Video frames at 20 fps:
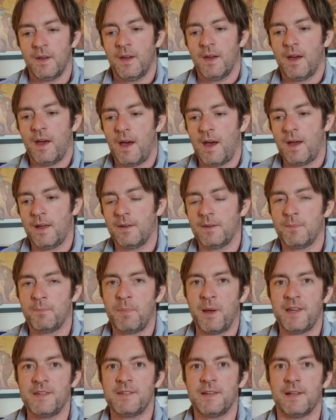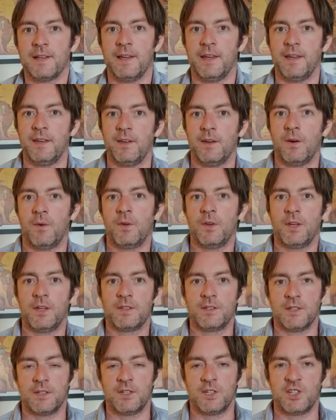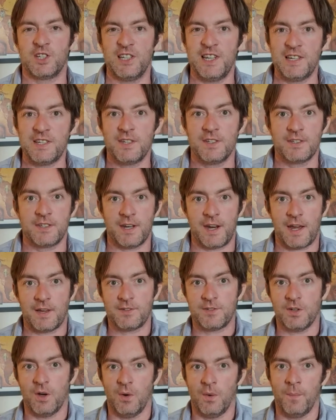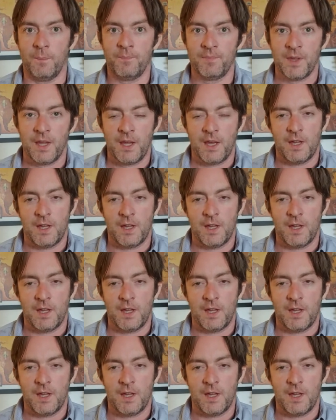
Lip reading: And basically, I want you to just listen to that song